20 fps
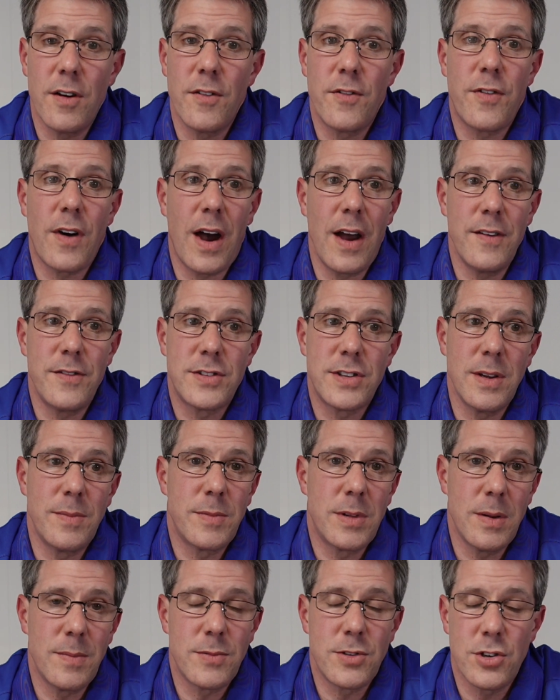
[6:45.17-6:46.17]
five
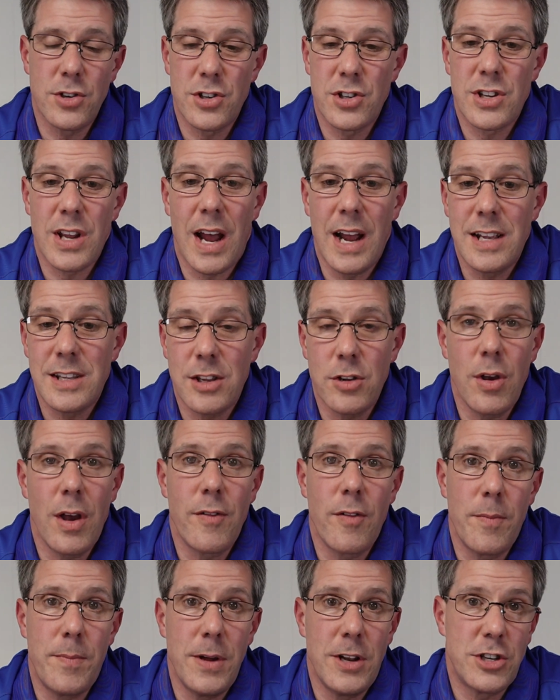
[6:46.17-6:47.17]
symptoms or signs that you have a
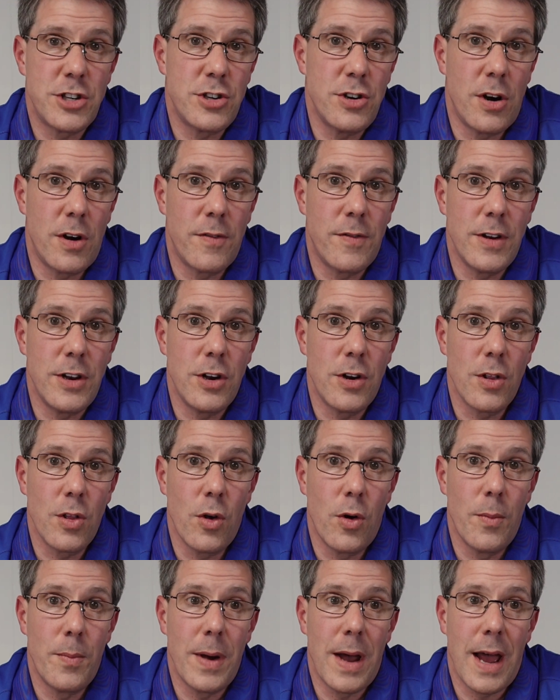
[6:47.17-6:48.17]
pinched nerve in your low
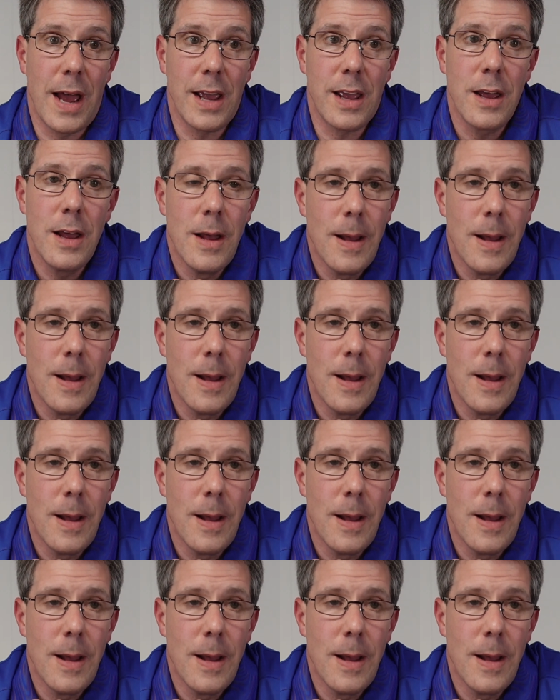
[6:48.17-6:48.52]
back,